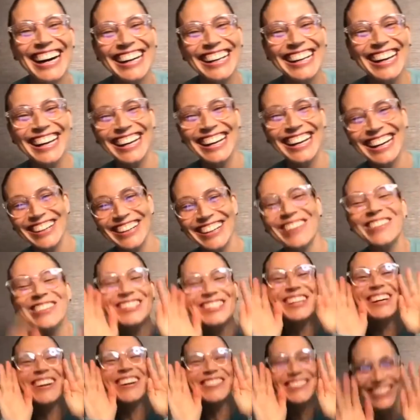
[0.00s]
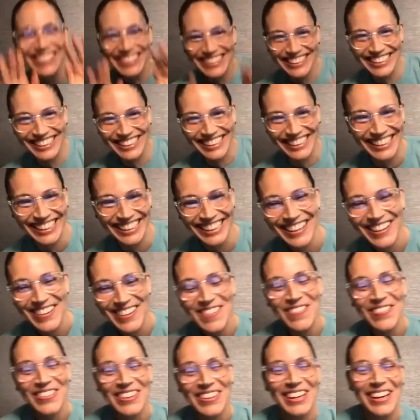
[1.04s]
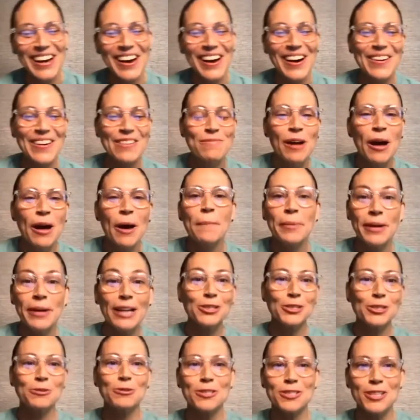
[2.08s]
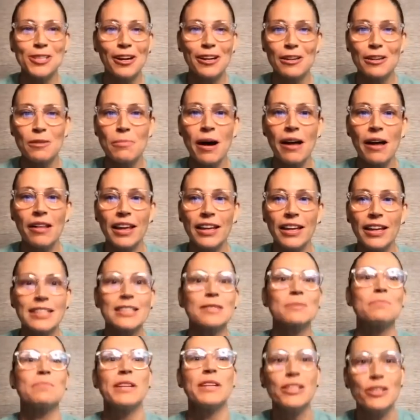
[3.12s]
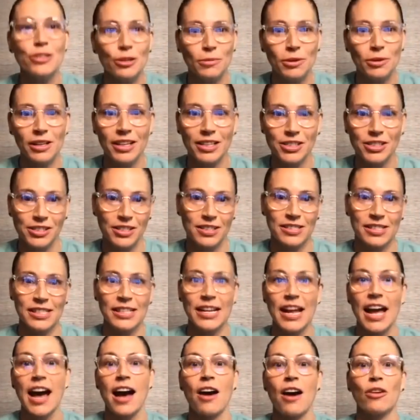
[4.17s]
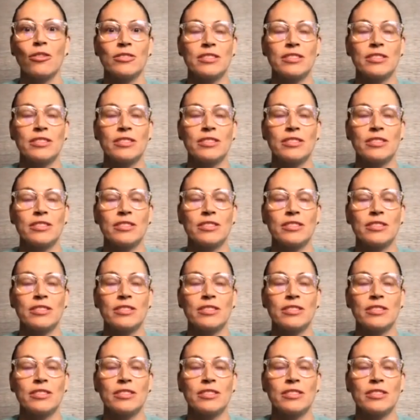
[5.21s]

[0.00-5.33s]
What's up? But yeah, she was talking about like these midterm elections and how